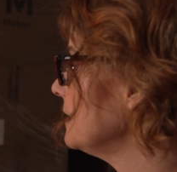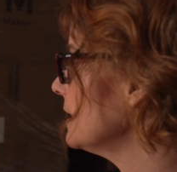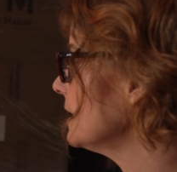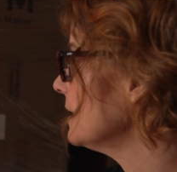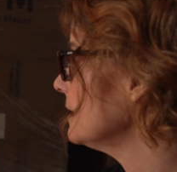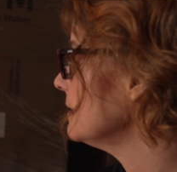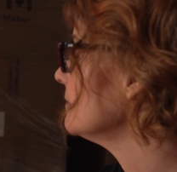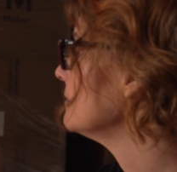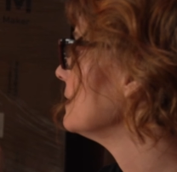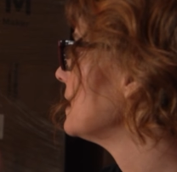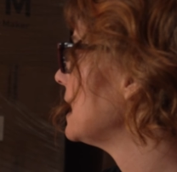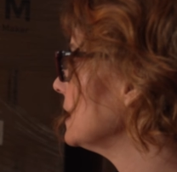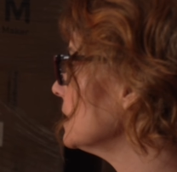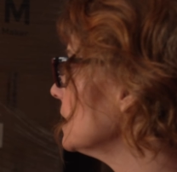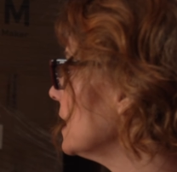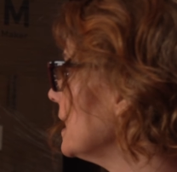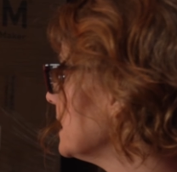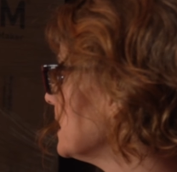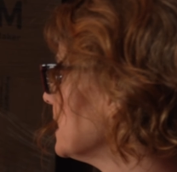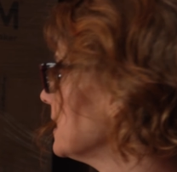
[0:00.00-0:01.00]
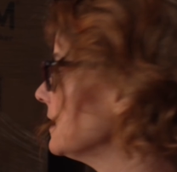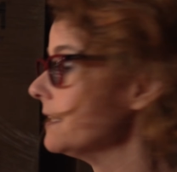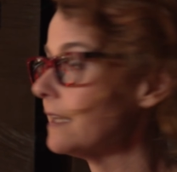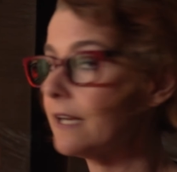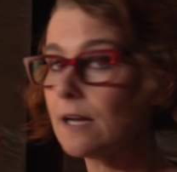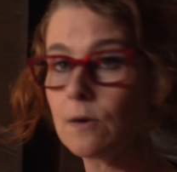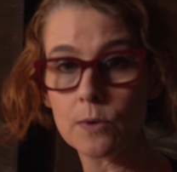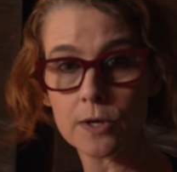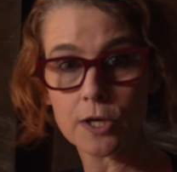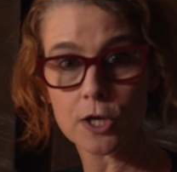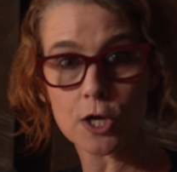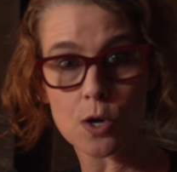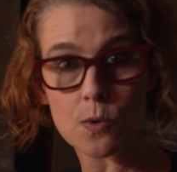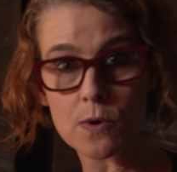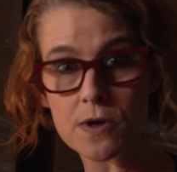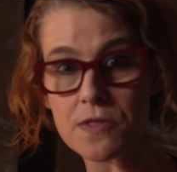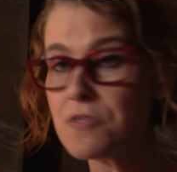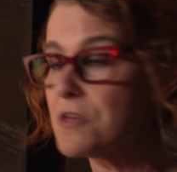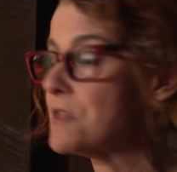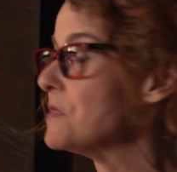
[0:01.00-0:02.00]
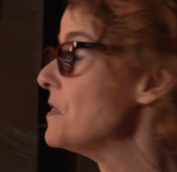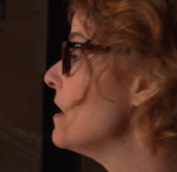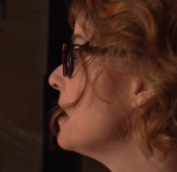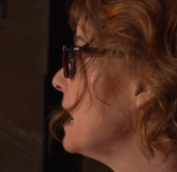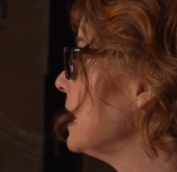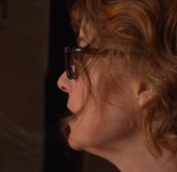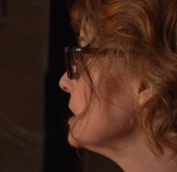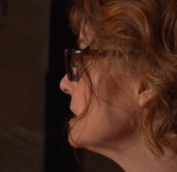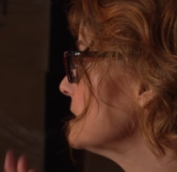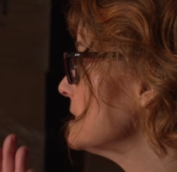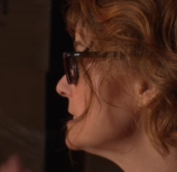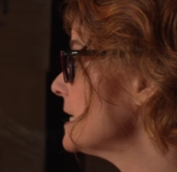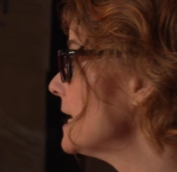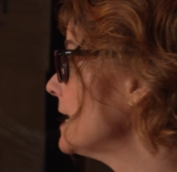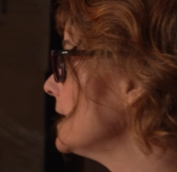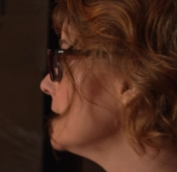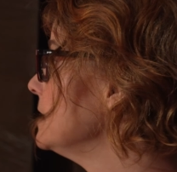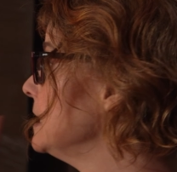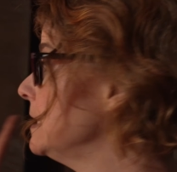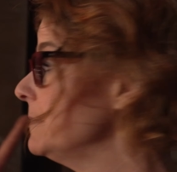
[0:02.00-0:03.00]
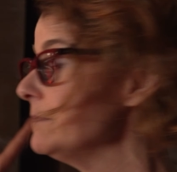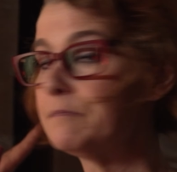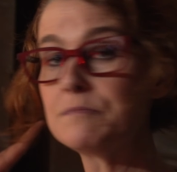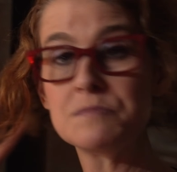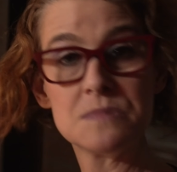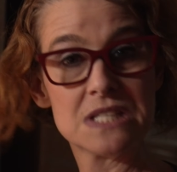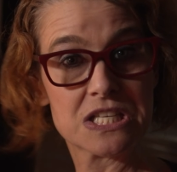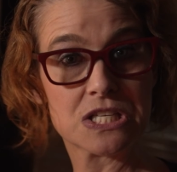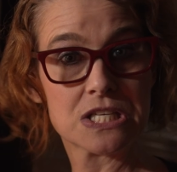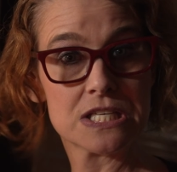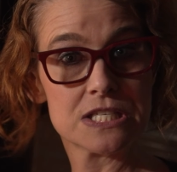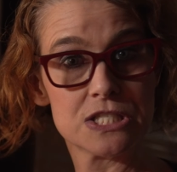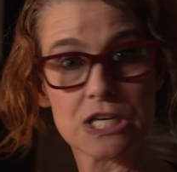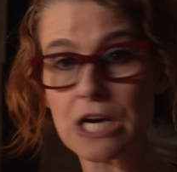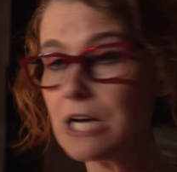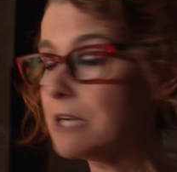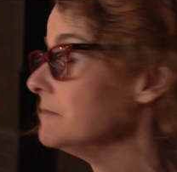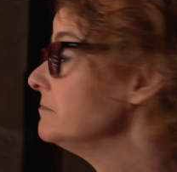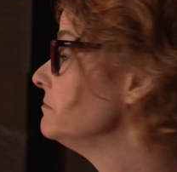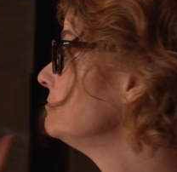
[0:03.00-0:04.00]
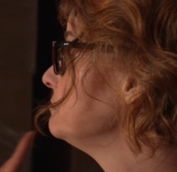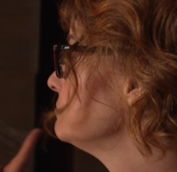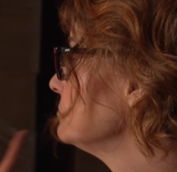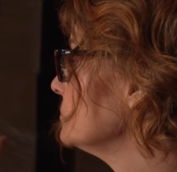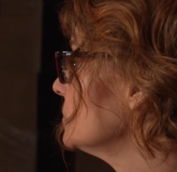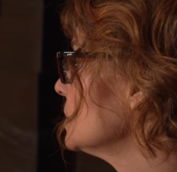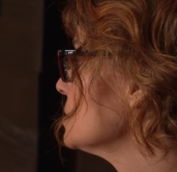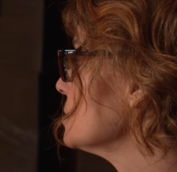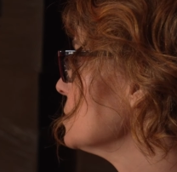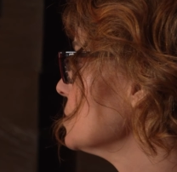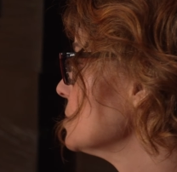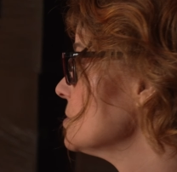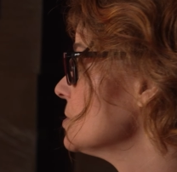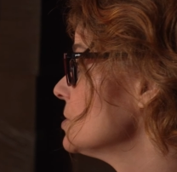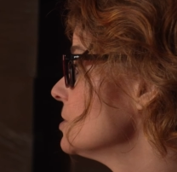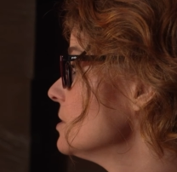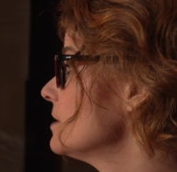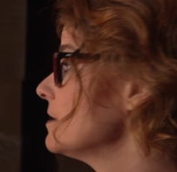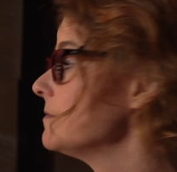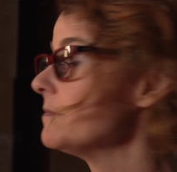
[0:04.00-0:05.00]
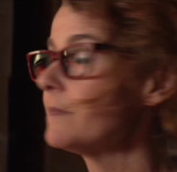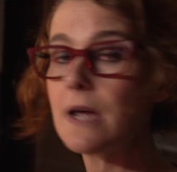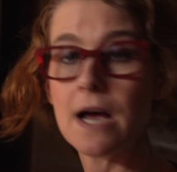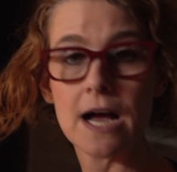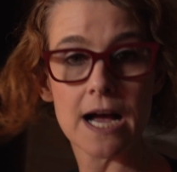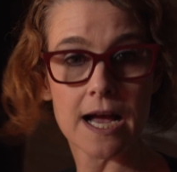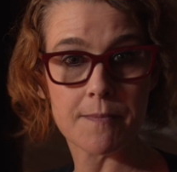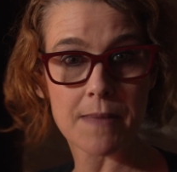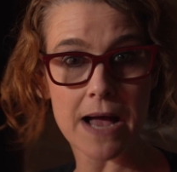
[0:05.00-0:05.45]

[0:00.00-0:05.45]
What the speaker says: that I like, and that I want to go with, and that I can say, this is done, this looks good, I'm